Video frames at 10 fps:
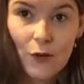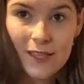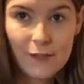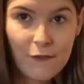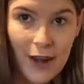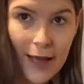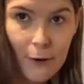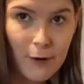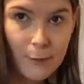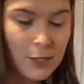this
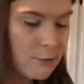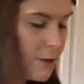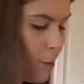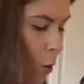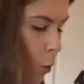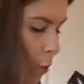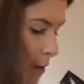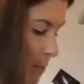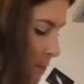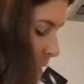floury, buttery bowl.
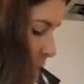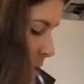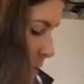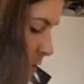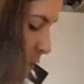So